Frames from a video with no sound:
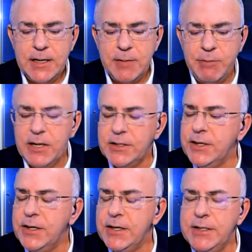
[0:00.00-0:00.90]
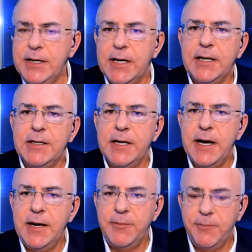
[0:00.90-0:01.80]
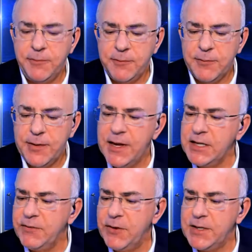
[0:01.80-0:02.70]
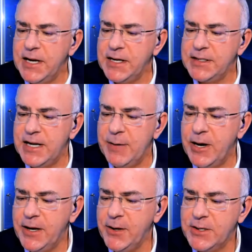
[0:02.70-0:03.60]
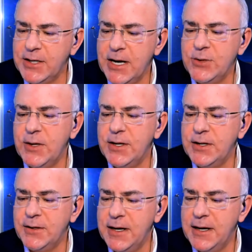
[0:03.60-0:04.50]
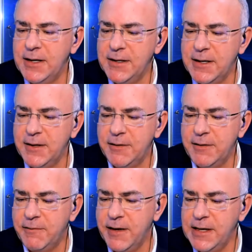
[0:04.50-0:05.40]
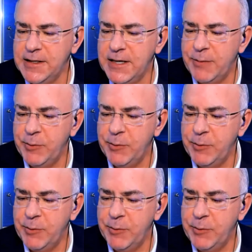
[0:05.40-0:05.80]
Bill, it's good to see you again today. Thanks for taking time out of your schedule and finding time to